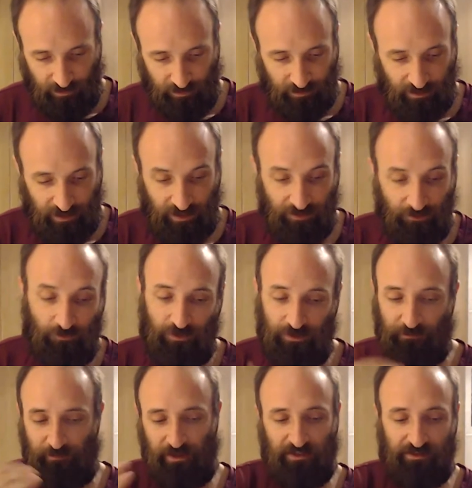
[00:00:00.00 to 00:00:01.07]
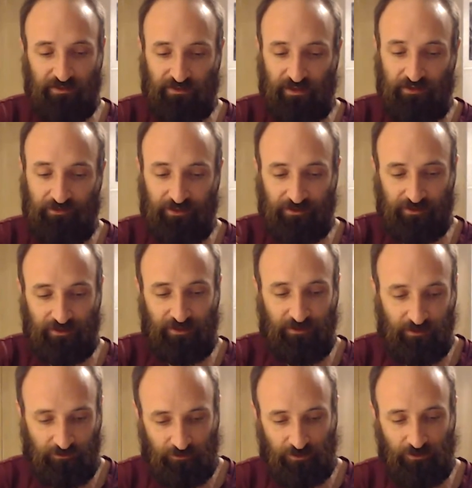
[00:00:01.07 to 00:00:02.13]
Yeah, and you want pieces, obviously.
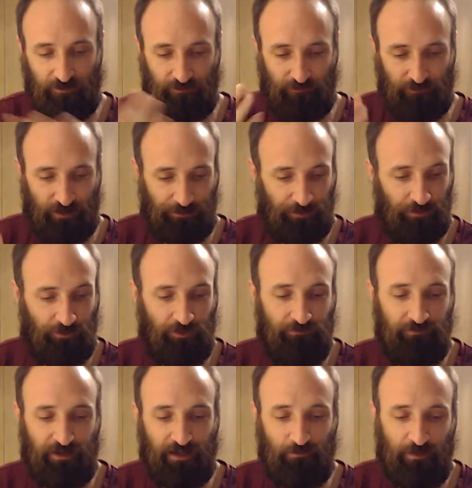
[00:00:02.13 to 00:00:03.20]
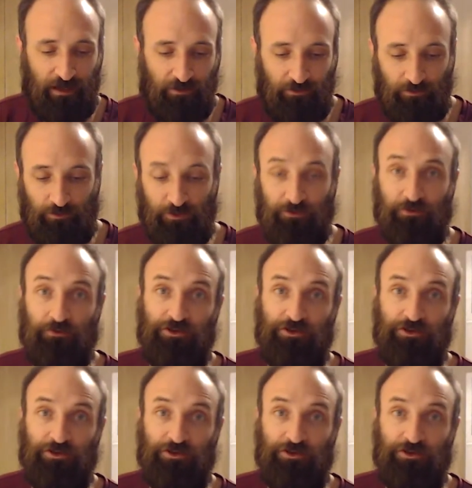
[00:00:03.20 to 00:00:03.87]
Here we go. Chapter 3, Firepower, the Road to